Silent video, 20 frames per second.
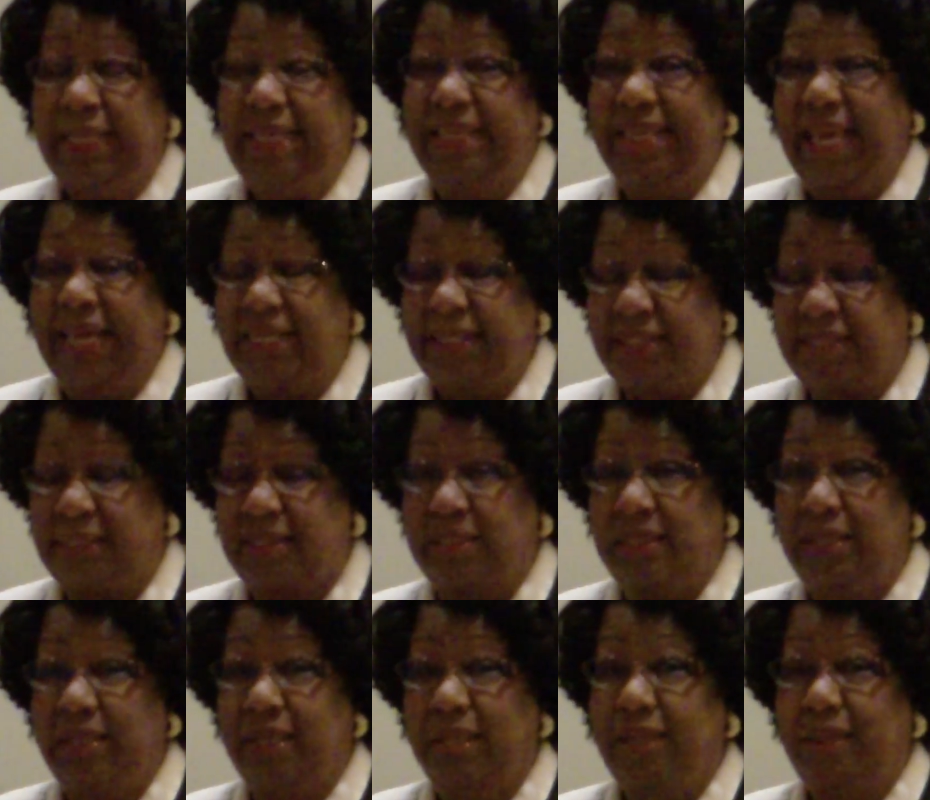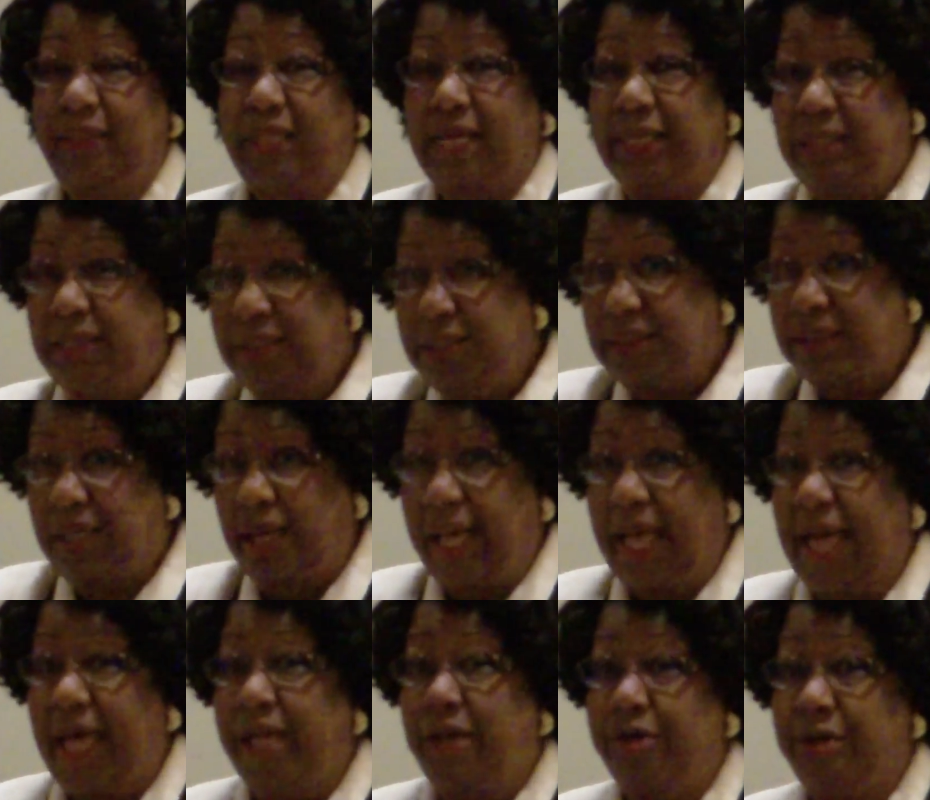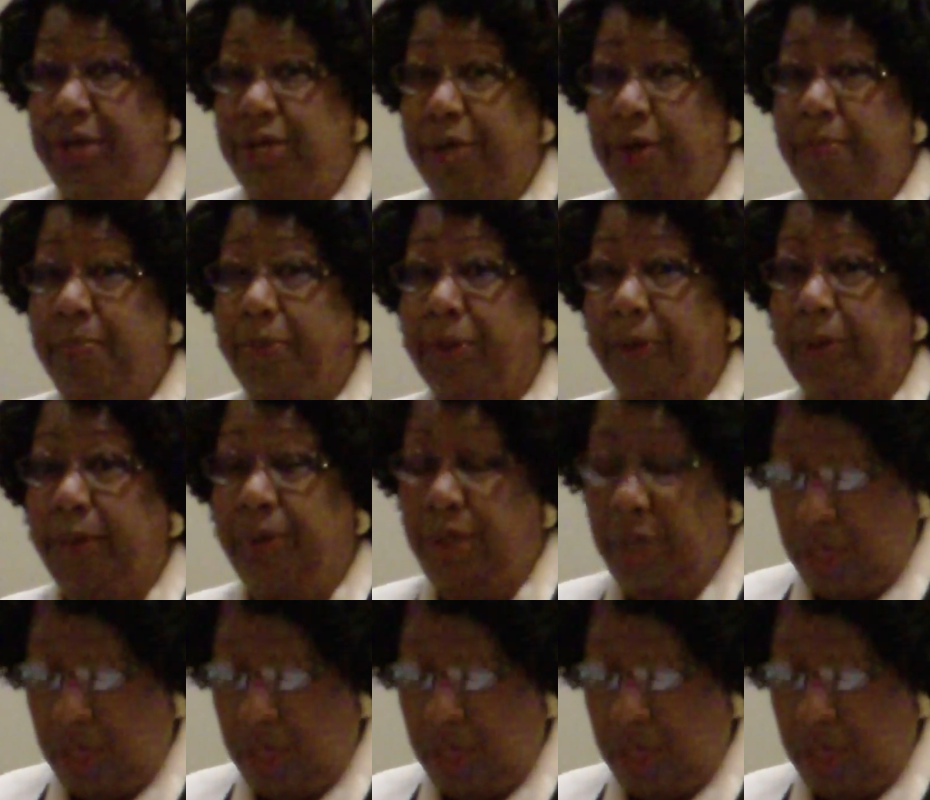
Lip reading: Yes, that is a higher number.